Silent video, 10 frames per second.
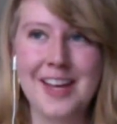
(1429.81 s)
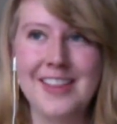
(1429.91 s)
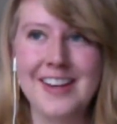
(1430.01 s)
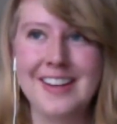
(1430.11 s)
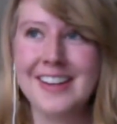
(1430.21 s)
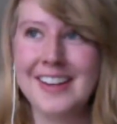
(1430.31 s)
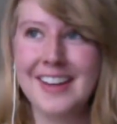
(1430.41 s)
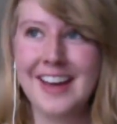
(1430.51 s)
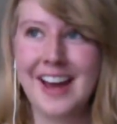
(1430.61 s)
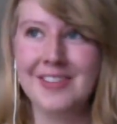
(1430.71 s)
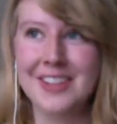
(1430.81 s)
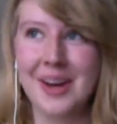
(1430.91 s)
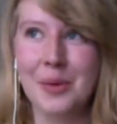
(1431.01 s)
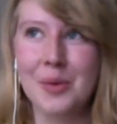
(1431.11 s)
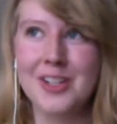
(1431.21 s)
and then having
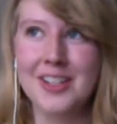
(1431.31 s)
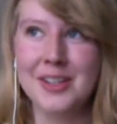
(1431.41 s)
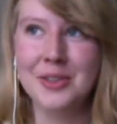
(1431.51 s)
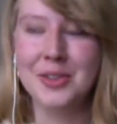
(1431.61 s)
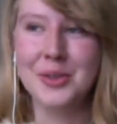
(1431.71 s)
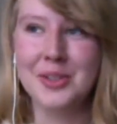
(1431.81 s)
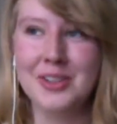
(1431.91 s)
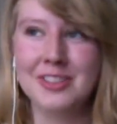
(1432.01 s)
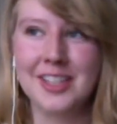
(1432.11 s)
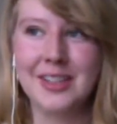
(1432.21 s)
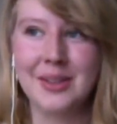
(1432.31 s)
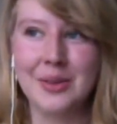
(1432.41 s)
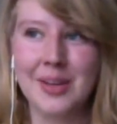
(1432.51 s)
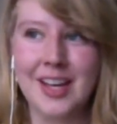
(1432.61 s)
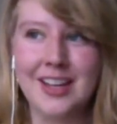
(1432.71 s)
that weird interlude of like,
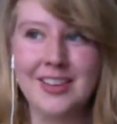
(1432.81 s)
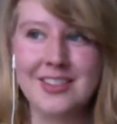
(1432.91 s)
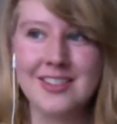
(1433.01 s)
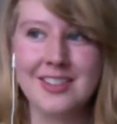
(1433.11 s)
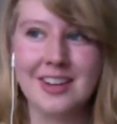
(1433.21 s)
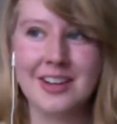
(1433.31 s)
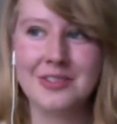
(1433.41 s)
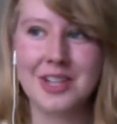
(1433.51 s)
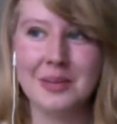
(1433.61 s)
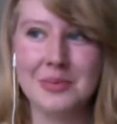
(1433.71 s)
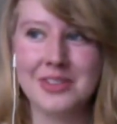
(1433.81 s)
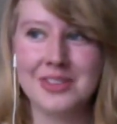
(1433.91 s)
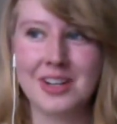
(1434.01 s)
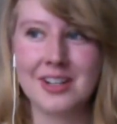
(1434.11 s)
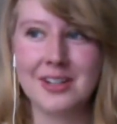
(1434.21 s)
okay, this isn't a lot of time to
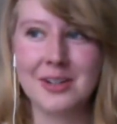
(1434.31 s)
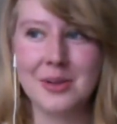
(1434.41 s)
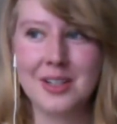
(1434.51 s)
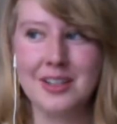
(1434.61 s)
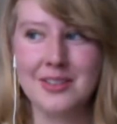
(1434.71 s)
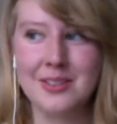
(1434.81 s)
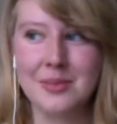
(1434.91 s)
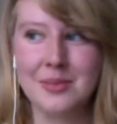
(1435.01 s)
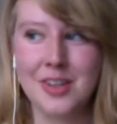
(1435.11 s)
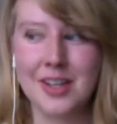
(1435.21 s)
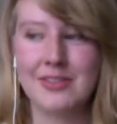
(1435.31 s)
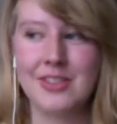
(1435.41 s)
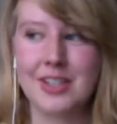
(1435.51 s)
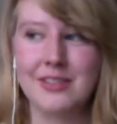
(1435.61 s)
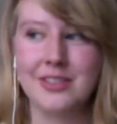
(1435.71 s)
start going on something after
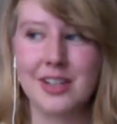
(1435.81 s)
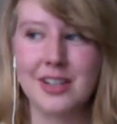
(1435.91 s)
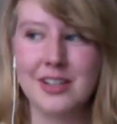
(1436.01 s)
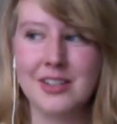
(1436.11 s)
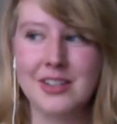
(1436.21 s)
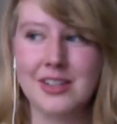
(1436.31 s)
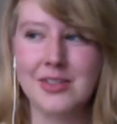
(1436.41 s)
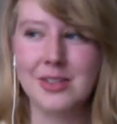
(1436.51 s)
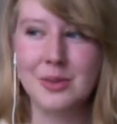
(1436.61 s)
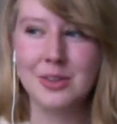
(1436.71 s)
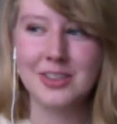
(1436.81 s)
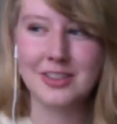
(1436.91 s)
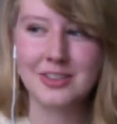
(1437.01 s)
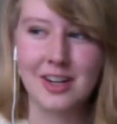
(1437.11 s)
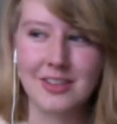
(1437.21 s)
I have lunch. It's too early to
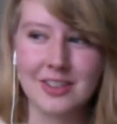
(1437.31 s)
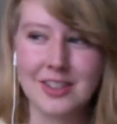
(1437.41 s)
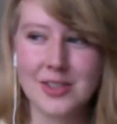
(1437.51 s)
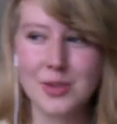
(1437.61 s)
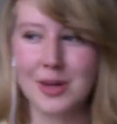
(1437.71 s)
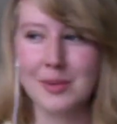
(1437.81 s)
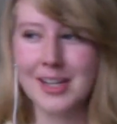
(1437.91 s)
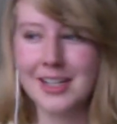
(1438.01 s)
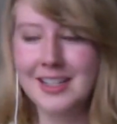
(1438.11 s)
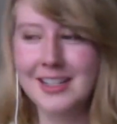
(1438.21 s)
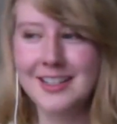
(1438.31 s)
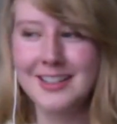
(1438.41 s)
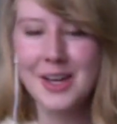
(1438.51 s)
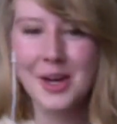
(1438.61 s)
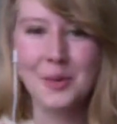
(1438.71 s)
start lunch. When am I
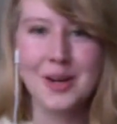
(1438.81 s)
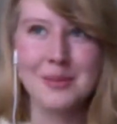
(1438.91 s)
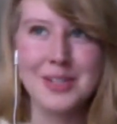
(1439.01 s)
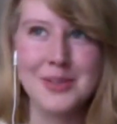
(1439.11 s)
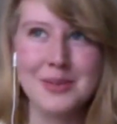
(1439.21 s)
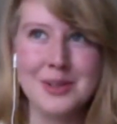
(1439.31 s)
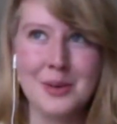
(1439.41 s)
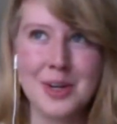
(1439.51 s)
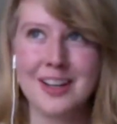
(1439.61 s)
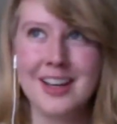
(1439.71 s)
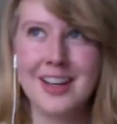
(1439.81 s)
eating? When am I doing work?